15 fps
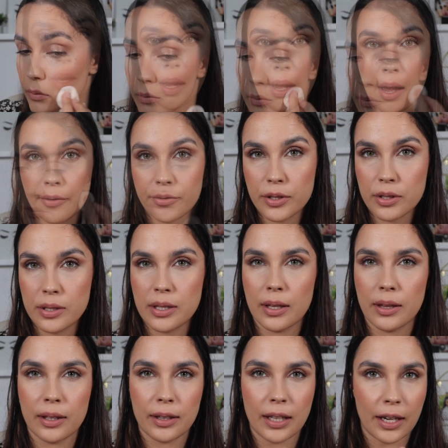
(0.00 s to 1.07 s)
I have to say
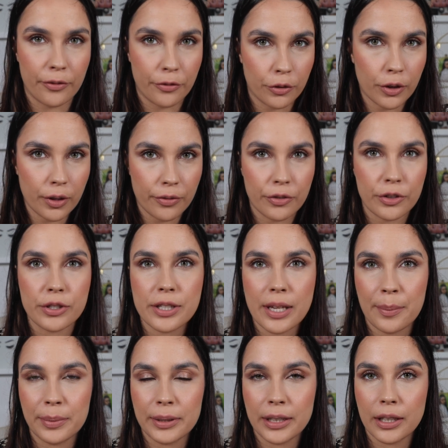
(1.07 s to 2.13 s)
that, like, for the first
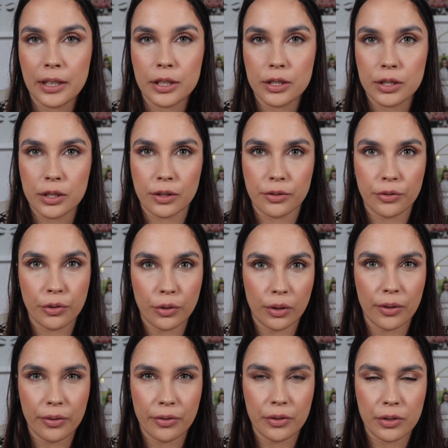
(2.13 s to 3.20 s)
application, for
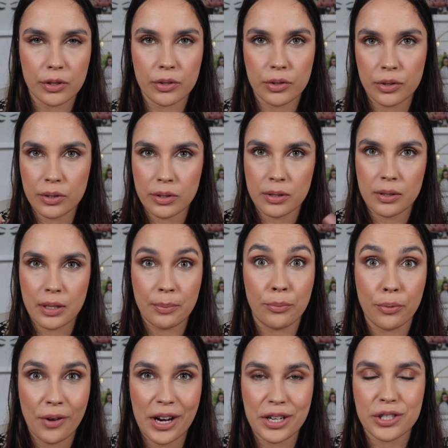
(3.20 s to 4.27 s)
the first
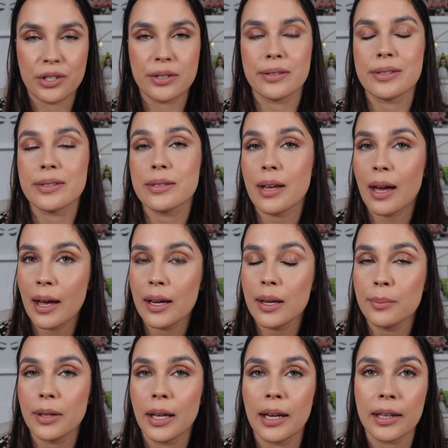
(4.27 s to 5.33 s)
impressions, I
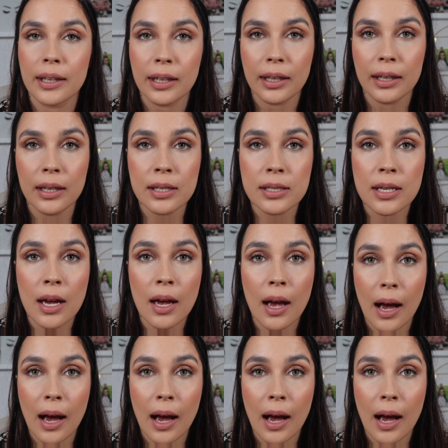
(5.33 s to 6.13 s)
am liking it.